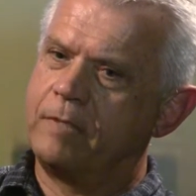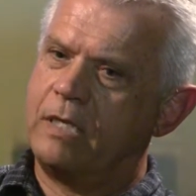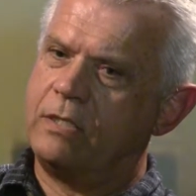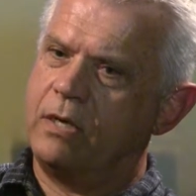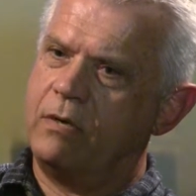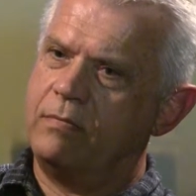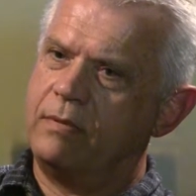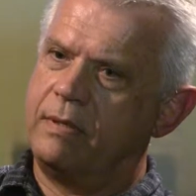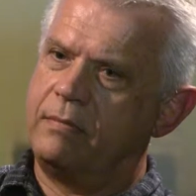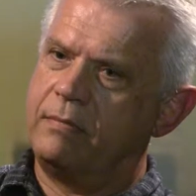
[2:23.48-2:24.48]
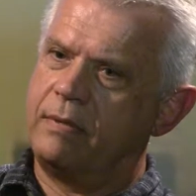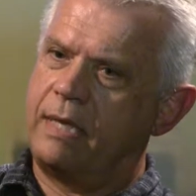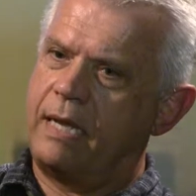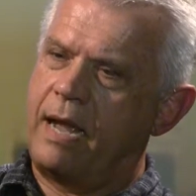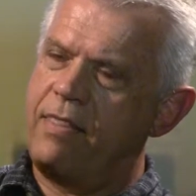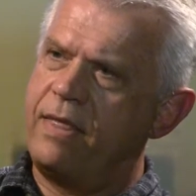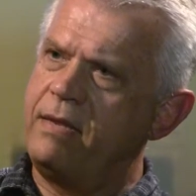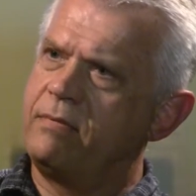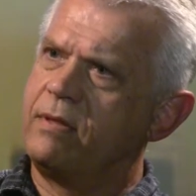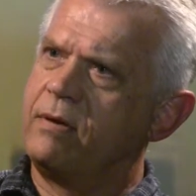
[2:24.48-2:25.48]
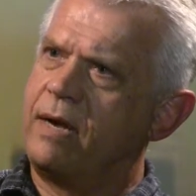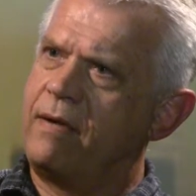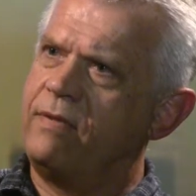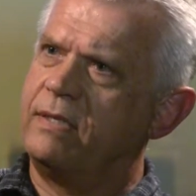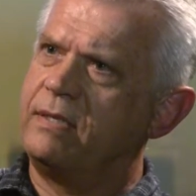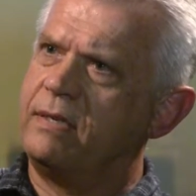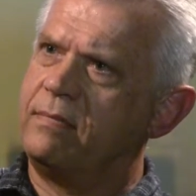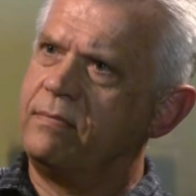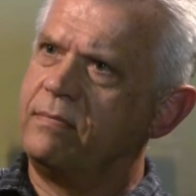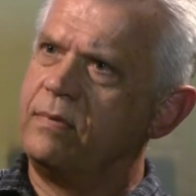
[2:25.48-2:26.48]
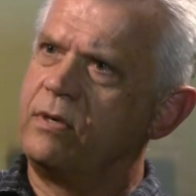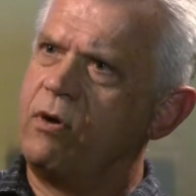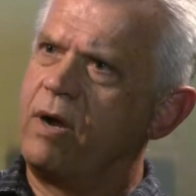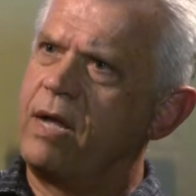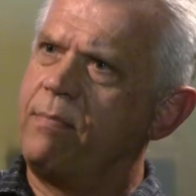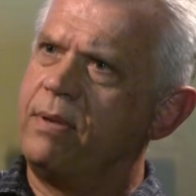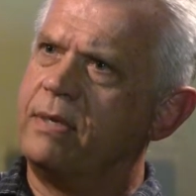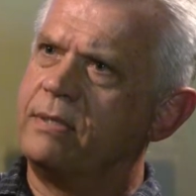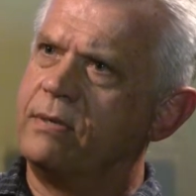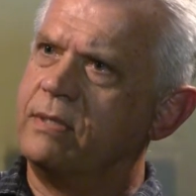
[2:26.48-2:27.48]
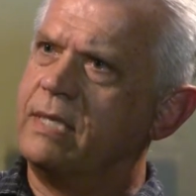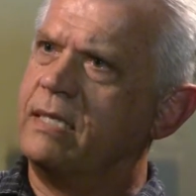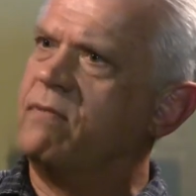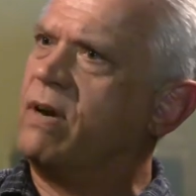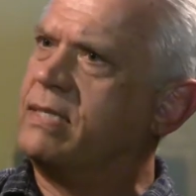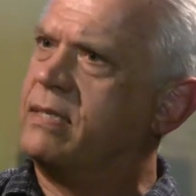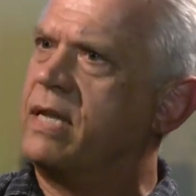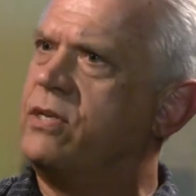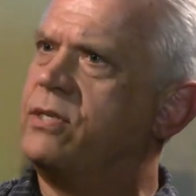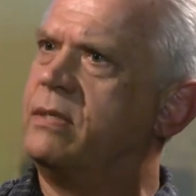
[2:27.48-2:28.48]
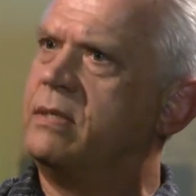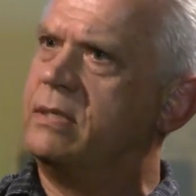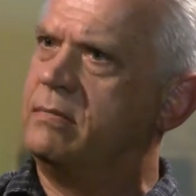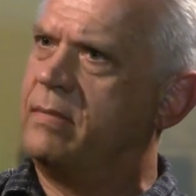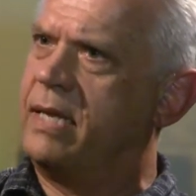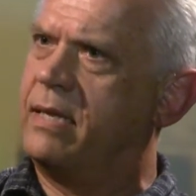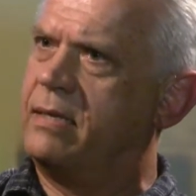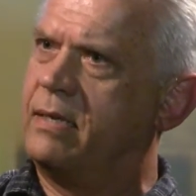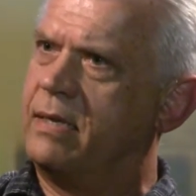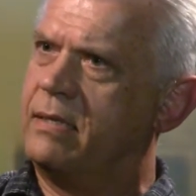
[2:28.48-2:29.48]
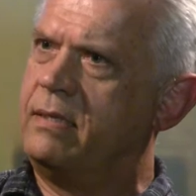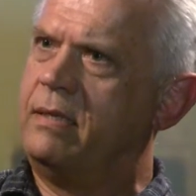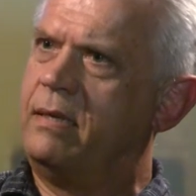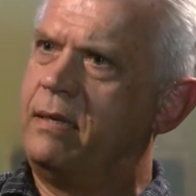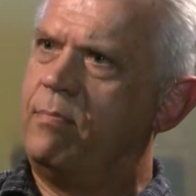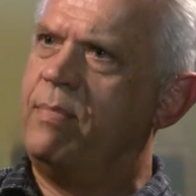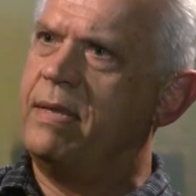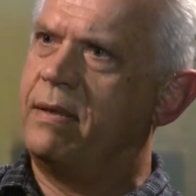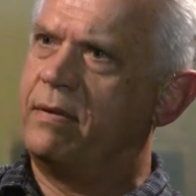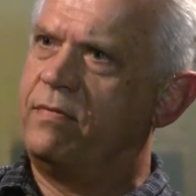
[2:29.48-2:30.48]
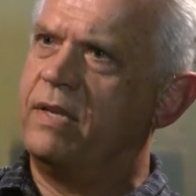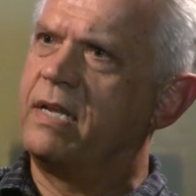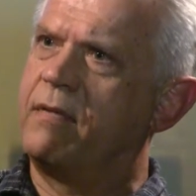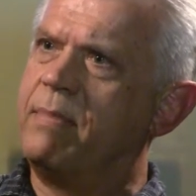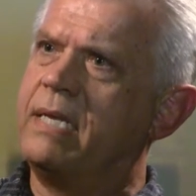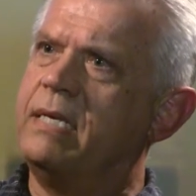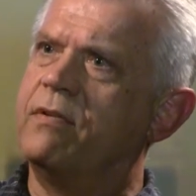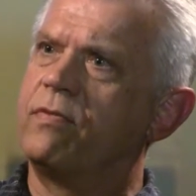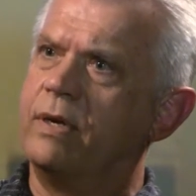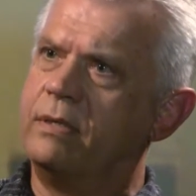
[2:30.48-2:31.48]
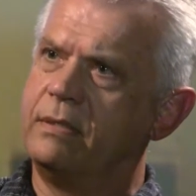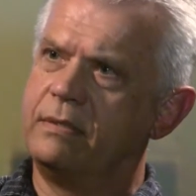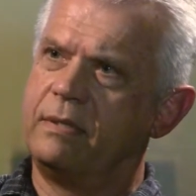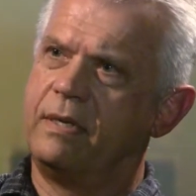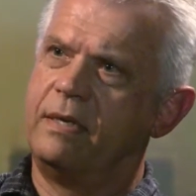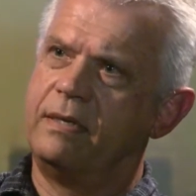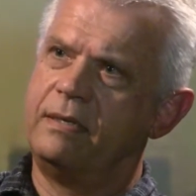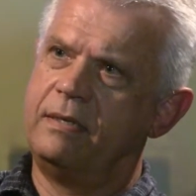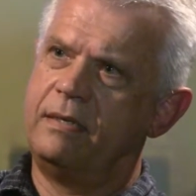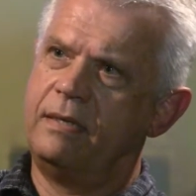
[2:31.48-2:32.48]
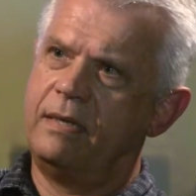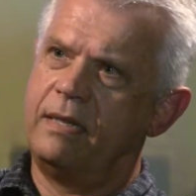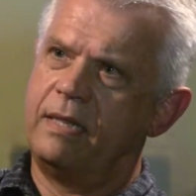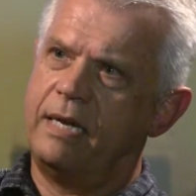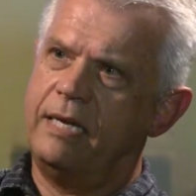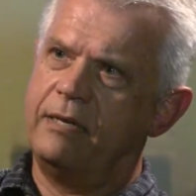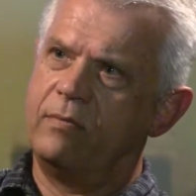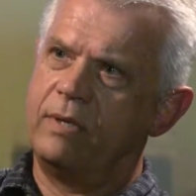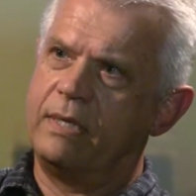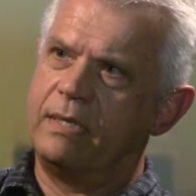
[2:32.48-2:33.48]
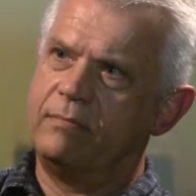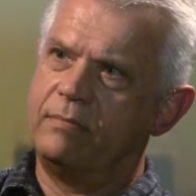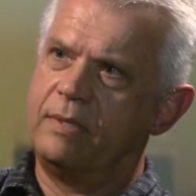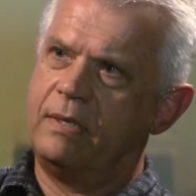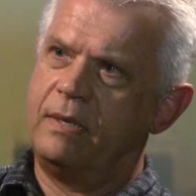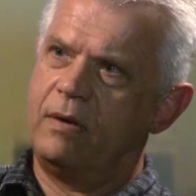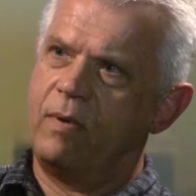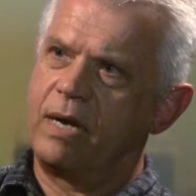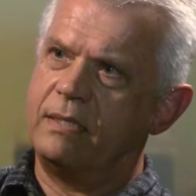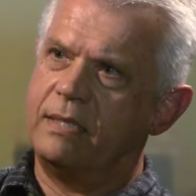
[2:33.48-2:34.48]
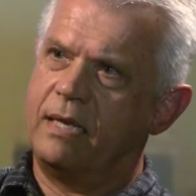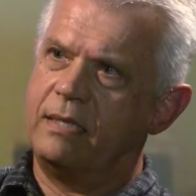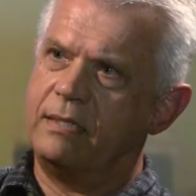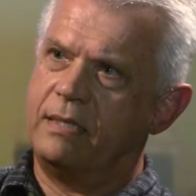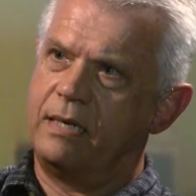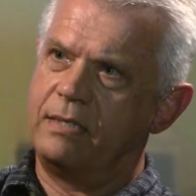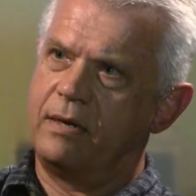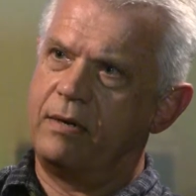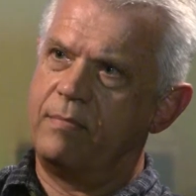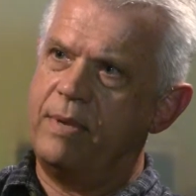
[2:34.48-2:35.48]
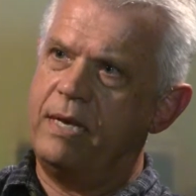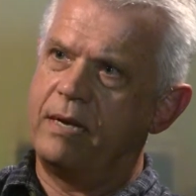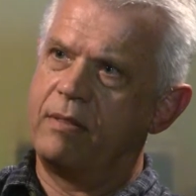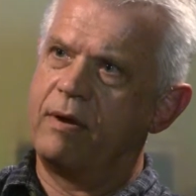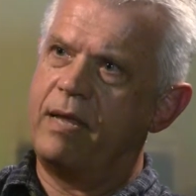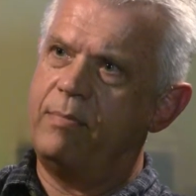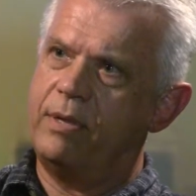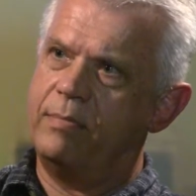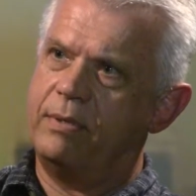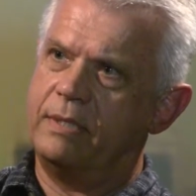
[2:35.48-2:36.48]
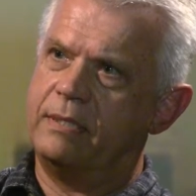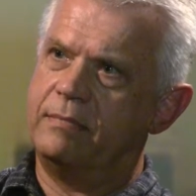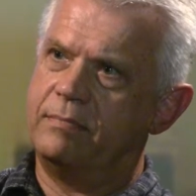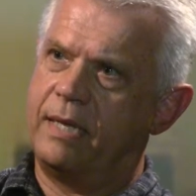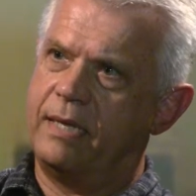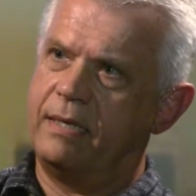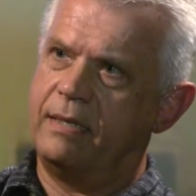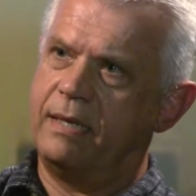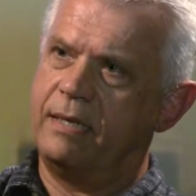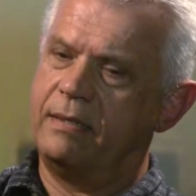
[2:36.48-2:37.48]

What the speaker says: So I think I felt growing up a certain sense of isolation and a feeling of being different. I didn't really reconcile until I started meeting other gay people, and